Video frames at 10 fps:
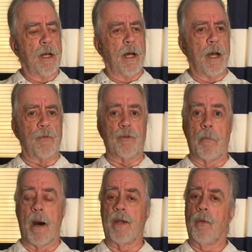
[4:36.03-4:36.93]
I was a
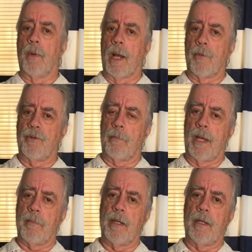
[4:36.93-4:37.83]
model when I was a
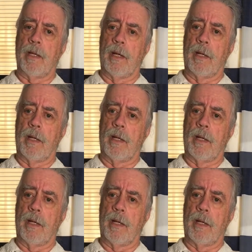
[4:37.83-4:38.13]
baby.